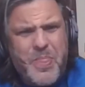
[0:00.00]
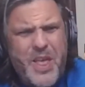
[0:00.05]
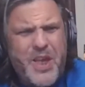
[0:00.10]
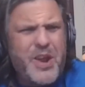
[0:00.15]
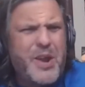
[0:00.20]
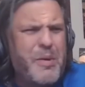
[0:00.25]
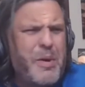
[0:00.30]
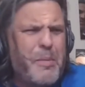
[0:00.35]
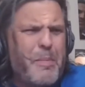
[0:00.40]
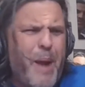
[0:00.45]

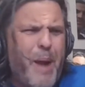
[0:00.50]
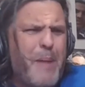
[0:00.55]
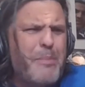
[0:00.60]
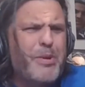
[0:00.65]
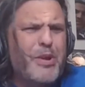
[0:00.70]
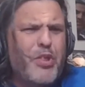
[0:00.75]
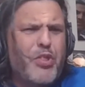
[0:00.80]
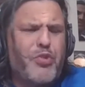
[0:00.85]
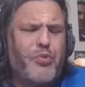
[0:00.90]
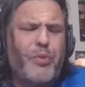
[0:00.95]
There were
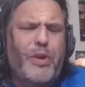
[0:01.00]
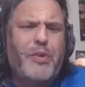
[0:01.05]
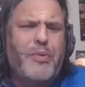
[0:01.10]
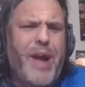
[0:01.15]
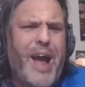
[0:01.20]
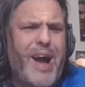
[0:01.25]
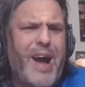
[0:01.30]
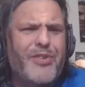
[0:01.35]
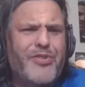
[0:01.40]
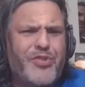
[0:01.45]
probably three
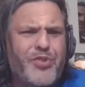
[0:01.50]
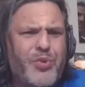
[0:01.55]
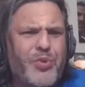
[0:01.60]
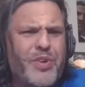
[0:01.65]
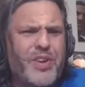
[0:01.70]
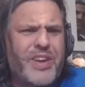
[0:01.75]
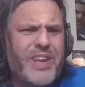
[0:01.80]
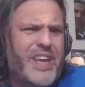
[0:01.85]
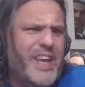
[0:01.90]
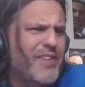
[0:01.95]
rounds you
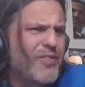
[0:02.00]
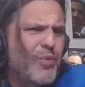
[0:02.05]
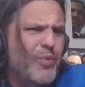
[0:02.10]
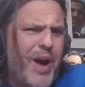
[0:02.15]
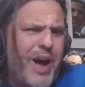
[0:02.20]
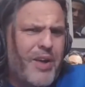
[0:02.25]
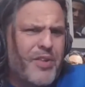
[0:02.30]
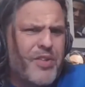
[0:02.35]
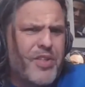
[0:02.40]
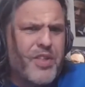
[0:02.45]
could give
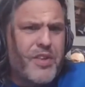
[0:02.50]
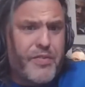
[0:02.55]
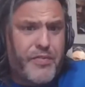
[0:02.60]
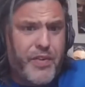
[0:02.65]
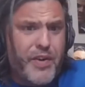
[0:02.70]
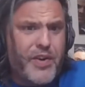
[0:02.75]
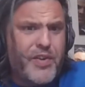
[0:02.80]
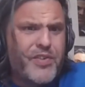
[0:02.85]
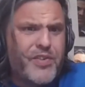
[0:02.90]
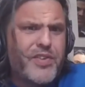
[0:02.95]
Wilder the
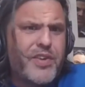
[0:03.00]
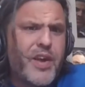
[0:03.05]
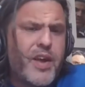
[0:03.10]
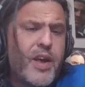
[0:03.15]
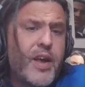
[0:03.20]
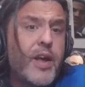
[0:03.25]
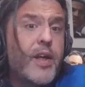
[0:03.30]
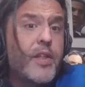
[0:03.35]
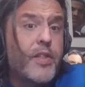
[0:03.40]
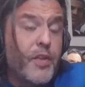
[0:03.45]
first,
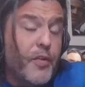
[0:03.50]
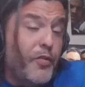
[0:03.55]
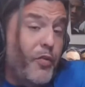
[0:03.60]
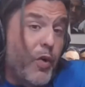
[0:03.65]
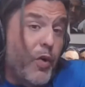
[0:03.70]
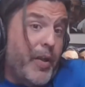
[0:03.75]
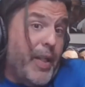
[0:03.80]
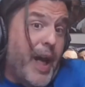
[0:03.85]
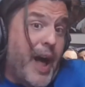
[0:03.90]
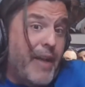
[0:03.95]
the
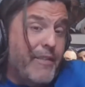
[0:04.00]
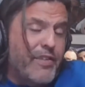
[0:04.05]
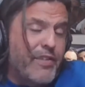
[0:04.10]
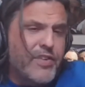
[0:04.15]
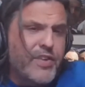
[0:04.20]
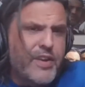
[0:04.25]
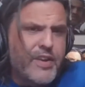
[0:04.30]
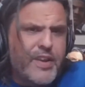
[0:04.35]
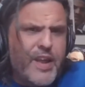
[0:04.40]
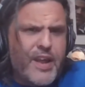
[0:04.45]
fourth,
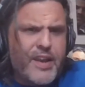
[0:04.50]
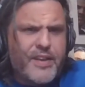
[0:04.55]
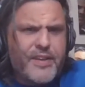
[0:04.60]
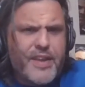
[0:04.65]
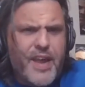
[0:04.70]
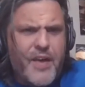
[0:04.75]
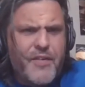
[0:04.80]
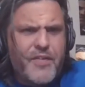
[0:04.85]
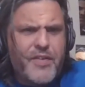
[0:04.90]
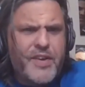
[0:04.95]
obviously 10
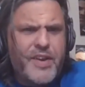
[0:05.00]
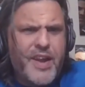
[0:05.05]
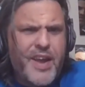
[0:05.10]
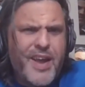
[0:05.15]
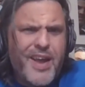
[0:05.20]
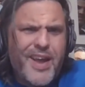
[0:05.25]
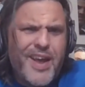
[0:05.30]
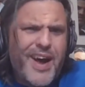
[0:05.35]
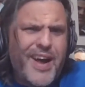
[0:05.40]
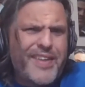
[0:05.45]
7.
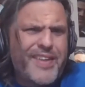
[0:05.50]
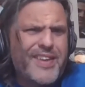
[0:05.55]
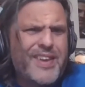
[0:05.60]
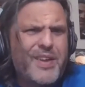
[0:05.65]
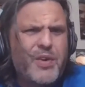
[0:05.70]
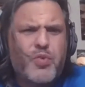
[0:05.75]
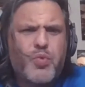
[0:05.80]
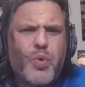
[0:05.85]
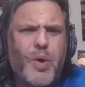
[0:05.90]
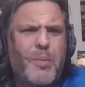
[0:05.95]
I think
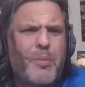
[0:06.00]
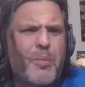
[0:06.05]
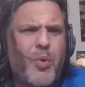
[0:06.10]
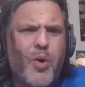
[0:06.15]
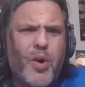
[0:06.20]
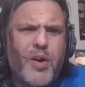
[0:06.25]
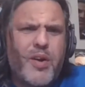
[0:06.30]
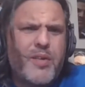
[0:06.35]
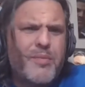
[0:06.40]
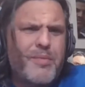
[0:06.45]
there was one
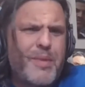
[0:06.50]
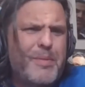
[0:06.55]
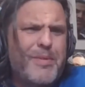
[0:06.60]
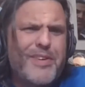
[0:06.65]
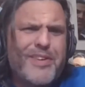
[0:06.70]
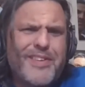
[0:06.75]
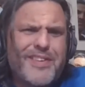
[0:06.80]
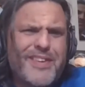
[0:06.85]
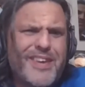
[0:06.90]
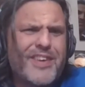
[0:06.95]
more, maybe
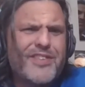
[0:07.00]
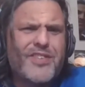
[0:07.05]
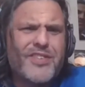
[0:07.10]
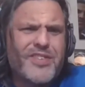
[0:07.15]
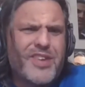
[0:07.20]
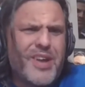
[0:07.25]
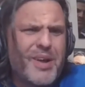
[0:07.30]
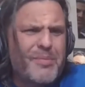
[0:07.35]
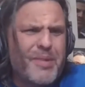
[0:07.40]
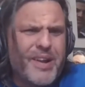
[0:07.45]
the six or
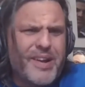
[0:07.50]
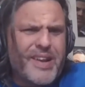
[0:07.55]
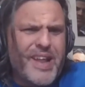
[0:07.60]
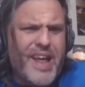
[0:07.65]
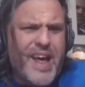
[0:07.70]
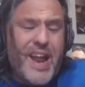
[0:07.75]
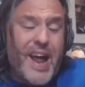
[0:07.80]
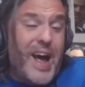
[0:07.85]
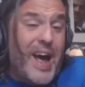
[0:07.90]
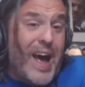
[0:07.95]
something like
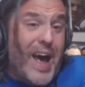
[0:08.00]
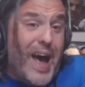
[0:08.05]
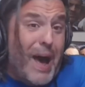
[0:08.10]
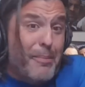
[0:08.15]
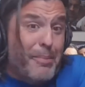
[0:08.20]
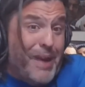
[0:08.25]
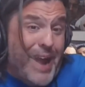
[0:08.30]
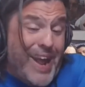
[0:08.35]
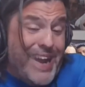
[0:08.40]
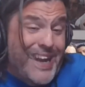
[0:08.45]
that
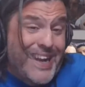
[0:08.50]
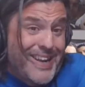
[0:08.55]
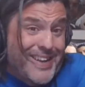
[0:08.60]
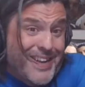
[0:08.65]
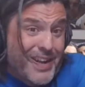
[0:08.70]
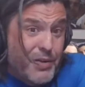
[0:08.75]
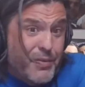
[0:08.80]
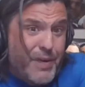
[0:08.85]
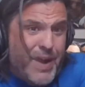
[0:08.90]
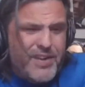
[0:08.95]
but I didn't
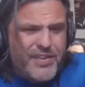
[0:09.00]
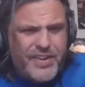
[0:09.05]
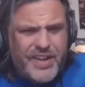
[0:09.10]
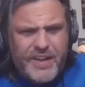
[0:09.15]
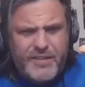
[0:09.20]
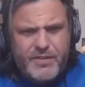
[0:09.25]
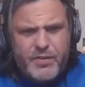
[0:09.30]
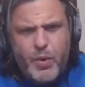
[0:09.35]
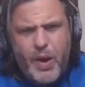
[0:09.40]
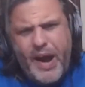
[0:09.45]
see the round to
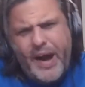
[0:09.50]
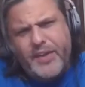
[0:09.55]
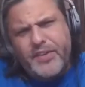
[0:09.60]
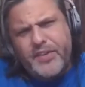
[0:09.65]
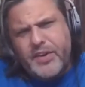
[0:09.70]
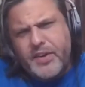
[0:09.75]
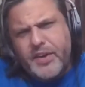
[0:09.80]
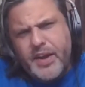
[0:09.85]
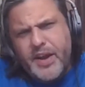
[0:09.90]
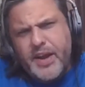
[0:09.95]
give to
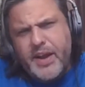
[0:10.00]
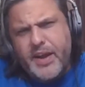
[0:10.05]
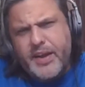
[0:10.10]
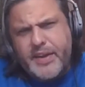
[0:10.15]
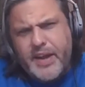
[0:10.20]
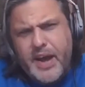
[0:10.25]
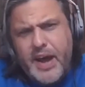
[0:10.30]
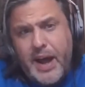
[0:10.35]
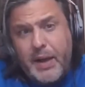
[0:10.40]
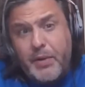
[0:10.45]
Wilder,
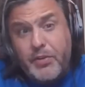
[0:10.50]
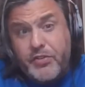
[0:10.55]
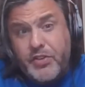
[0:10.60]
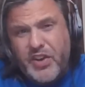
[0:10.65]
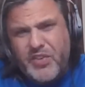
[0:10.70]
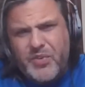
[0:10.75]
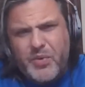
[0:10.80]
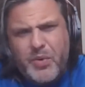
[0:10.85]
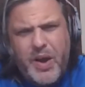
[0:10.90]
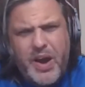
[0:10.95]
and uh, I was
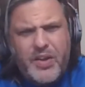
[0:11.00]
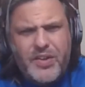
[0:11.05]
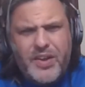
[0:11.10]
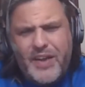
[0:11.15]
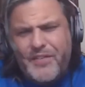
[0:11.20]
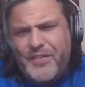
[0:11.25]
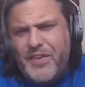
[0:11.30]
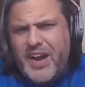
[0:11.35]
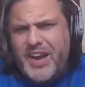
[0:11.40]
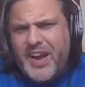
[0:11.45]
cheering for
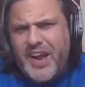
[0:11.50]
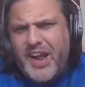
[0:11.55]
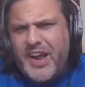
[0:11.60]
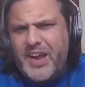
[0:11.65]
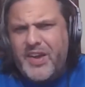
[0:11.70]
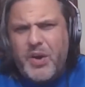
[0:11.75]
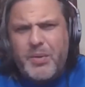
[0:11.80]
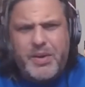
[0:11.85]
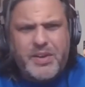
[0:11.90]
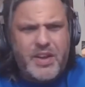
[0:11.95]
Wilder. I, I,
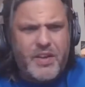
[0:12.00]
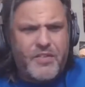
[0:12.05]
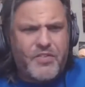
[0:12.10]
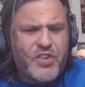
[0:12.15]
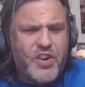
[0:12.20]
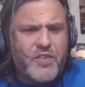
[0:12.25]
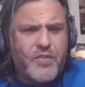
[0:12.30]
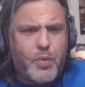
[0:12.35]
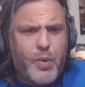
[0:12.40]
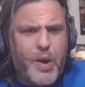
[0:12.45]
caught myself
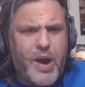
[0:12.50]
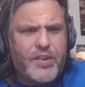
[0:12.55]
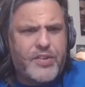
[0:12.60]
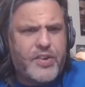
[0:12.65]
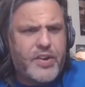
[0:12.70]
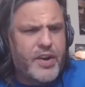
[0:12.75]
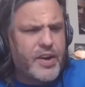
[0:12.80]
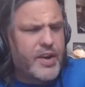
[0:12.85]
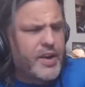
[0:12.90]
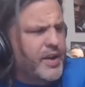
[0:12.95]
cheering for
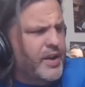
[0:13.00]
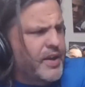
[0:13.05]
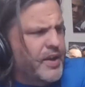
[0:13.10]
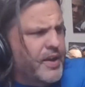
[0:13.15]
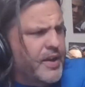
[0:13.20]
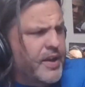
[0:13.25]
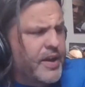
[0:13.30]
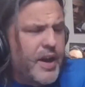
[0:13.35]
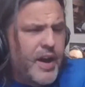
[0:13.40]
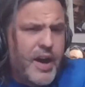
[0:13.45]
Wilder,
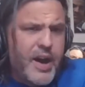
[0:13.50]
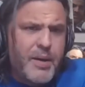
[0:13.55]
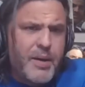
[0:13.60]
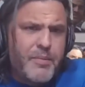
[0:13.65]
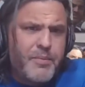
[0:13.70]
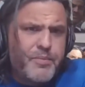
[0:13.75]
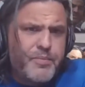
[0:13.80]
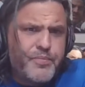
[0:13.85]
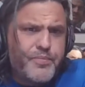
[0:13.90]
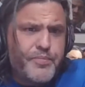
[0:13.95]
um,